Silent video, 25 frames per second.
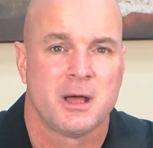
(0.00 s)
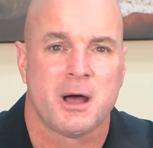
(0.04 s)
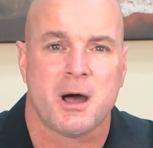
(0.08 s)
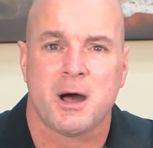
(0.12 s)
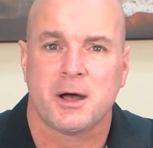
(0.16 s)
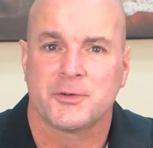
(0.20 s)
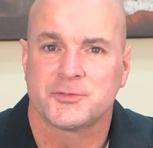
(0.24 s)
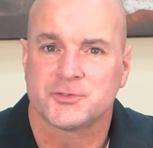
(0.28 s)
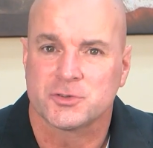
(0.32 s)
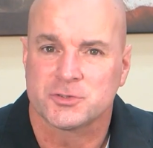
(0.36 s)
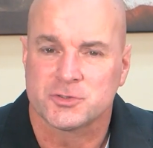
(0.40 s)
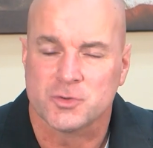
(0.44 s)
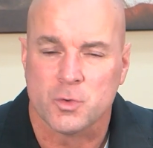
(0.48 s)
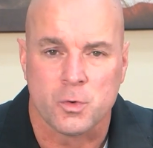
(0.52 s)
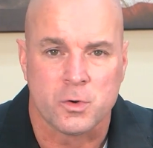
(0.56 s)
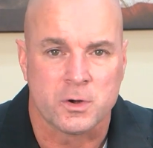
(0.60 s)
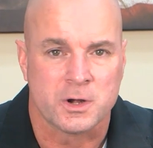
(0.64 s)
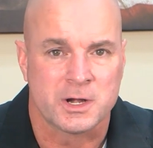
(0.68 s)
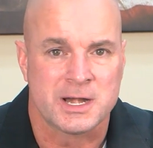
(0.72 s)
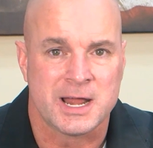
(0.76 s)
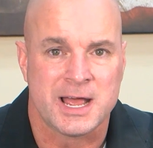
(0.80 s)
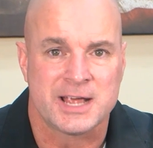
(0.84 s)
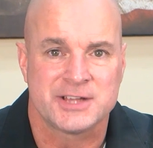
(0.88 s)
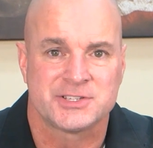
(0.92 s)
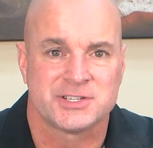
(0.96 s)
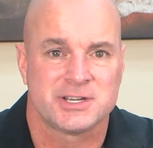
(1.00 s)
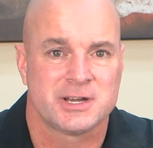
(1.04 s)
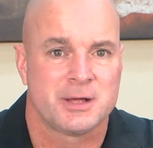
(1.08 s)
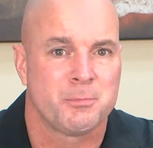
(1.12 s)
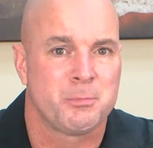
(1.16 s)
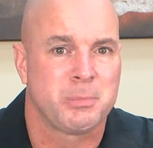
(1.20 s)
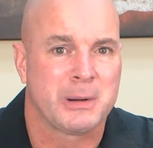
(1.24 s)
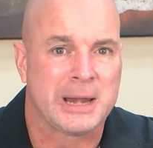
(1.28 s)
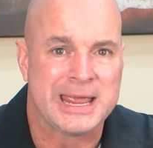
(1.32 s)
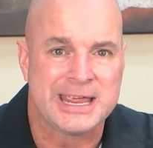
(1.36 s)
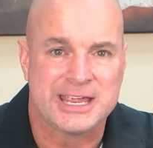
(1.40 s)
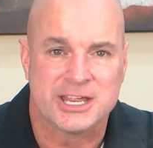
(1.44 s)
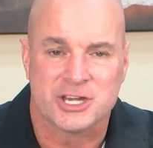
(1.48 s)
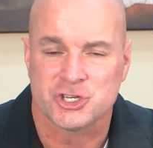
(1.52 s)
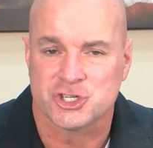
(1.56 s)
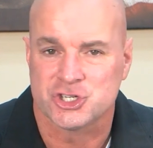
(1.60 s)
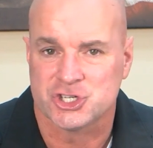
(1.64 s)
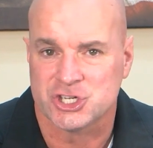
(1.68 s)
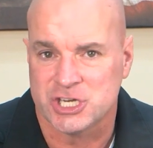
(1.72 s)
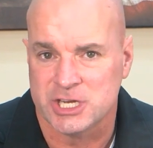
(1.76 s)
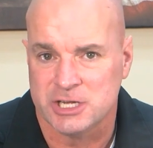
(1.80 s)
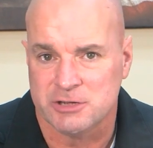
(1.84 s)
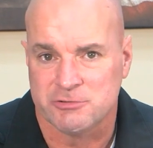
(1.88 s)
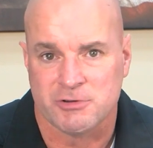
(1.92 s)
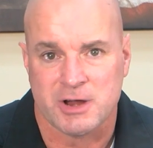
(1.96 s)
officers organizing a blanket and
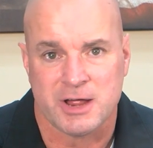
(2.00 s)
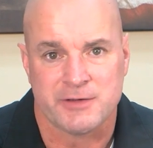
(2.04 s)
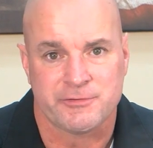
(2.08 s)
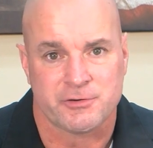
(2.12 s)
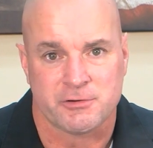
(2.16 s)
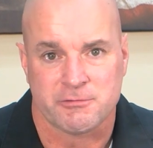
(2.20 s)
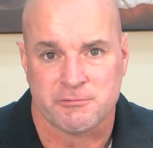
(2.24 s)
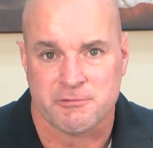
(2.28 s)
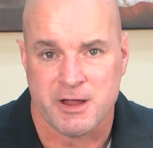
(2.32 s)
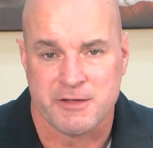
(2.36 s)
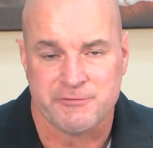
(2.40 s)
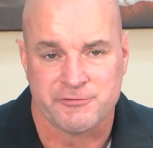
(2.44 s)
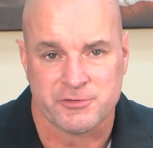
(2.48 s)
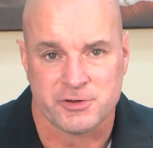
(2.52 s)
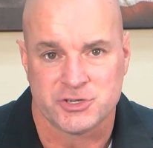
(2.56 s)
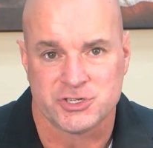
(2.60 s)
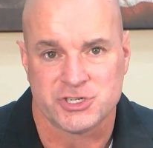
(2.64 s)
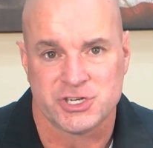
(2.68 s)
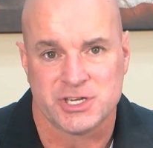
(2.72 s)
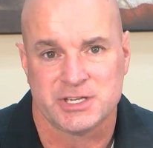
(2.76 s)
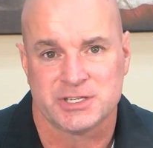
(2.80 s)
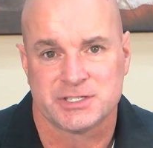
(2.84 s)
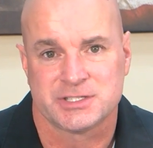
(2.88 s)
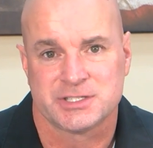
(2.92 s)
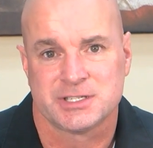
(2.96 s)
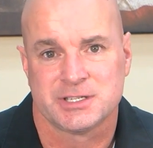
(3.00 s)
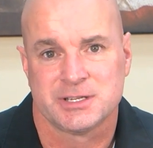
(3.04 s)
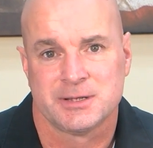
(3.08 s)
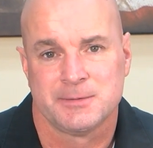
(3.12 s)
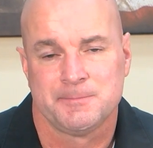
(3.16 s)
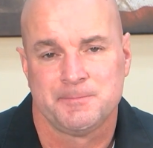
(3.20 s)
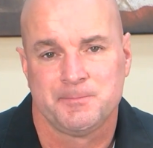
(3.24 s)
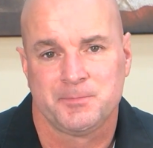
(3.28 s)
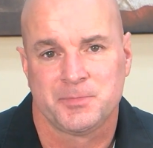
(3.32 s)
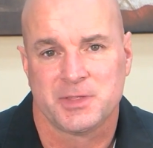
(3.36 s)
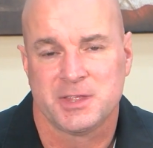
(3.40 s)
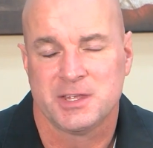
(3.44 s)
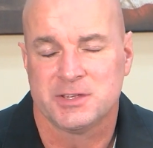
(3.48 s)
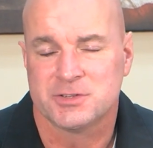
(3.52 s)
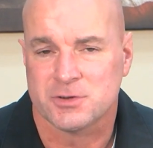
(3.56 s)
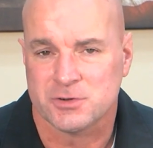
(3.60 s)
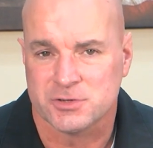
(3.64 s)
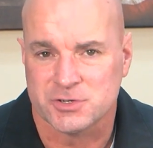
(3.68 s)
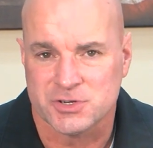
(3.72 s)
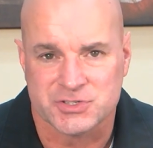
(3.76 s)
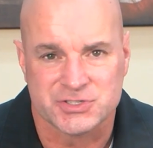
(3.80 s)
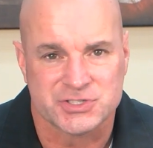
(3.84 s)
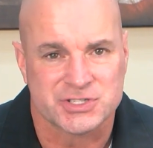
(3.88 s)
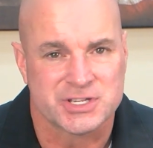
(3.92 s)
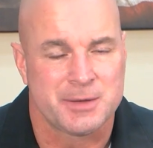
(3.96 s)
sheet drive for refugees. These are
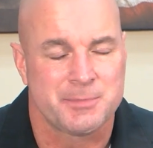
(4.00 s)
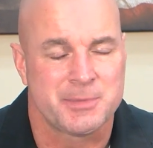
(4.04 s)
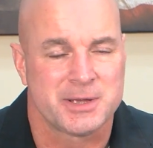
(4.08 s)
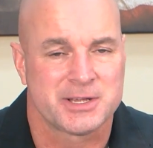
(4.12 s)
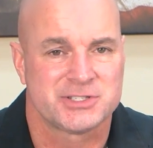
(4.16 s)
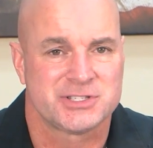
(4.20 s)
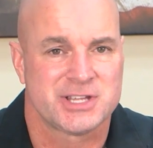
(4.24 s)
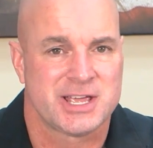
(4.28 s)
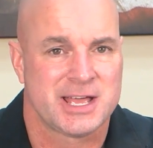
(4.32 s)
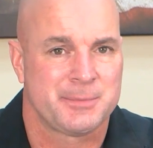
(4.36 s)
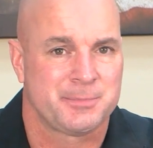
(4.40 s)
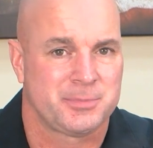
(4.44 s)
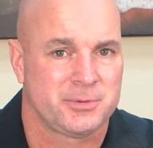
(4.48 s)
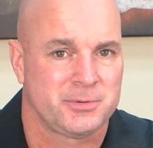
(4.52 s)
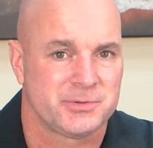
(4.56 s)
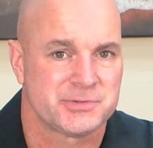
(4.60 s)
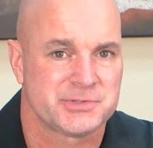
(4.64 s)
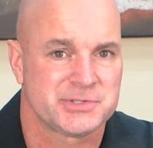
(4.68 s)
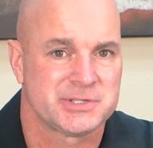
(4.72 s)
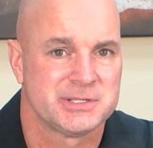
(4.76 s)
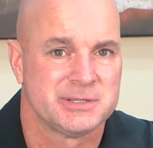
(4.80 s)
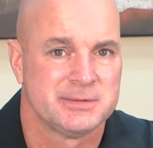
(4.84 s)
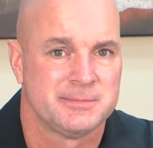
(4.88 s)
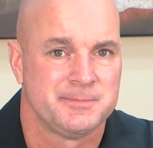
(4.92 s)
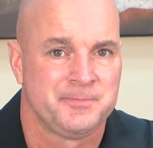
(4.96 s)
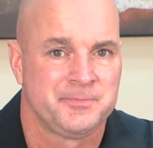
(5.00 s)
just some examples.